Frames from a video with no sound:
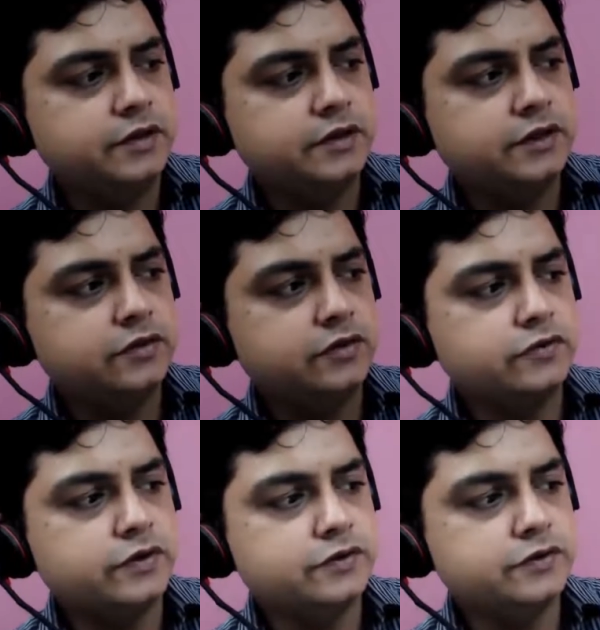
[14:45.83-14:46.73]
Then you're going to
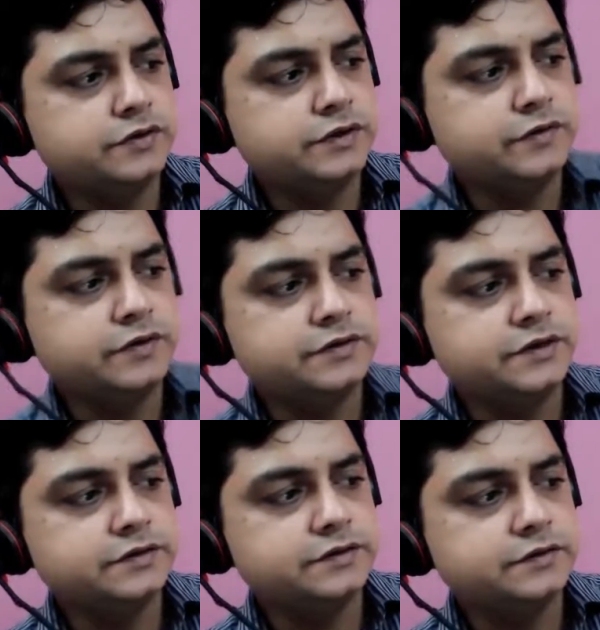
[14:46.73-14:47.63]
work on this event
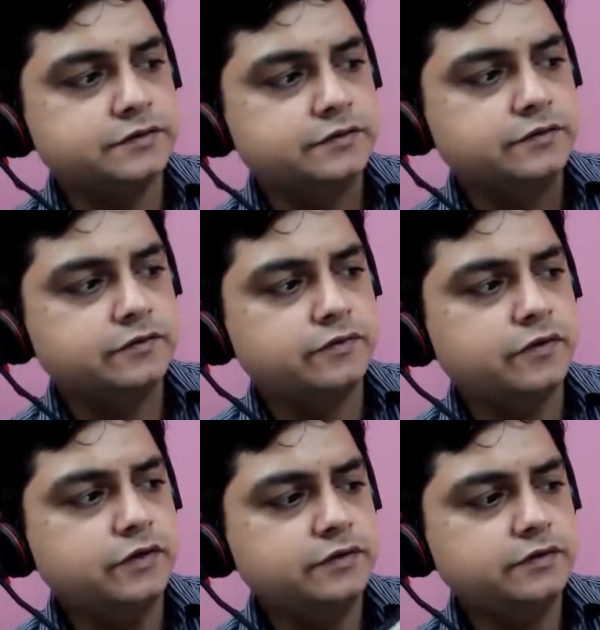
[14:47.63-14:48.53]
6,
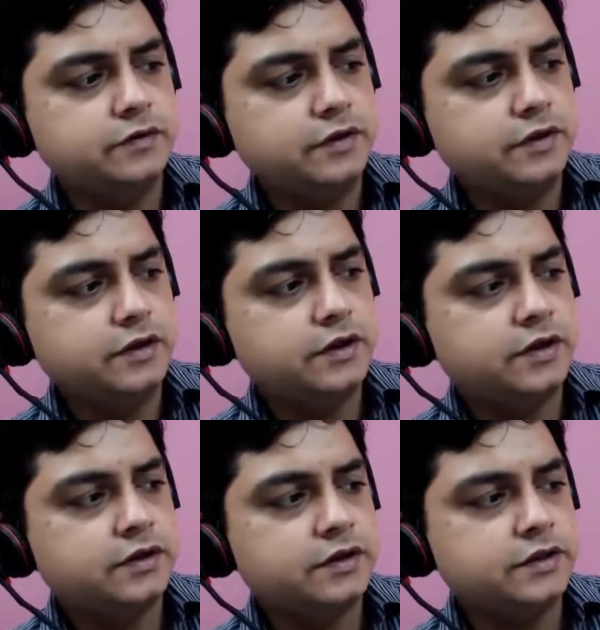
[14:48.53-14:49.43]
4,
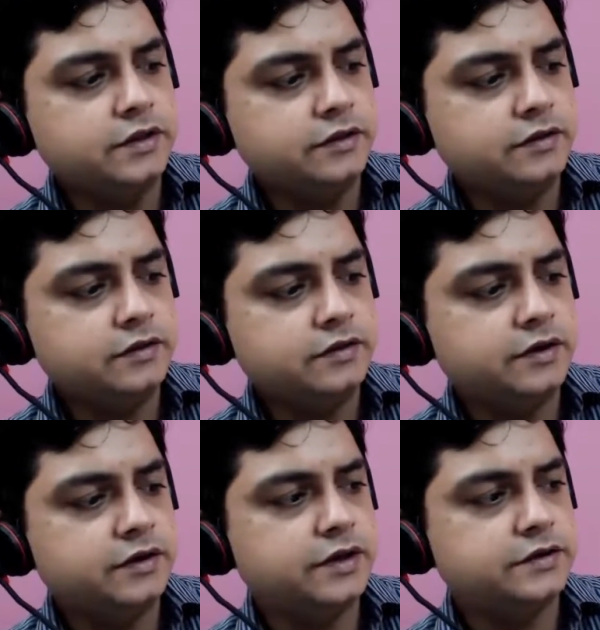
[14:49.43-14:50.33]
and then the
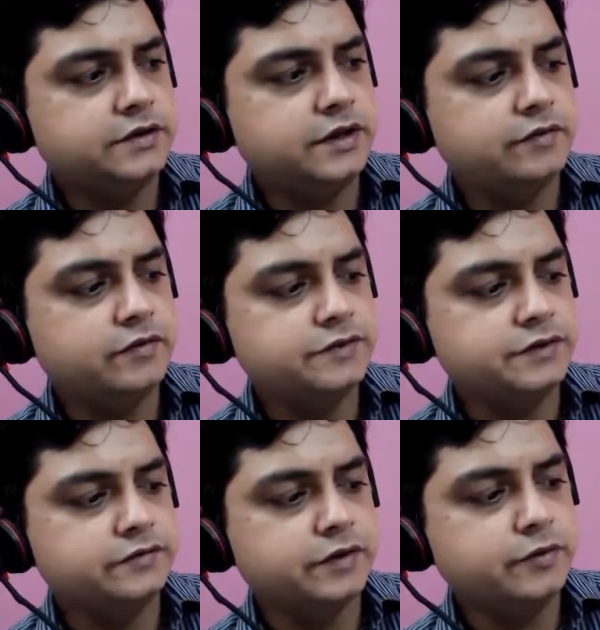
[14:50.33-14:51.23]
intensity level of 6
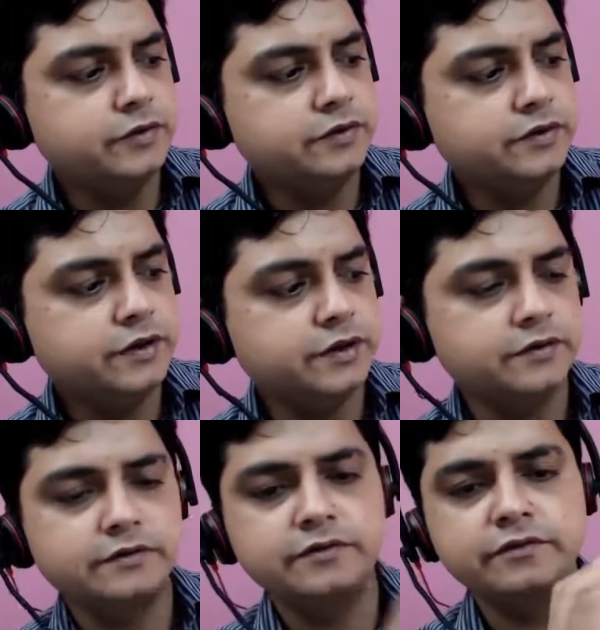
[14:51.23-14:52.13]
one more here,
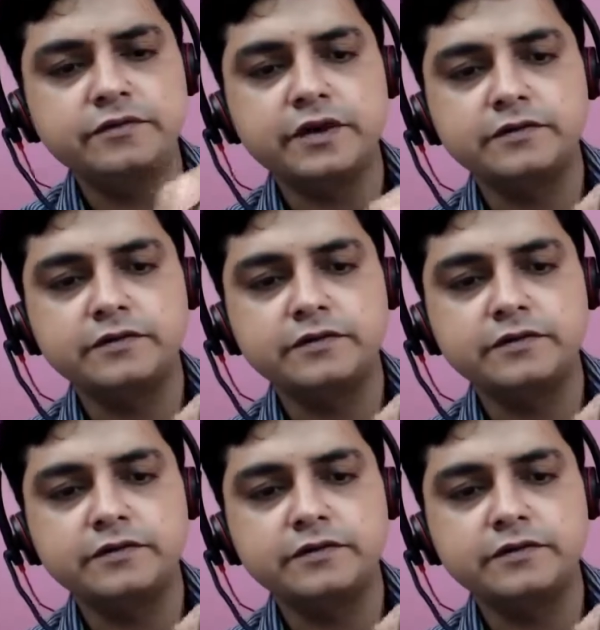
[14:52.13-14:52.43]
5.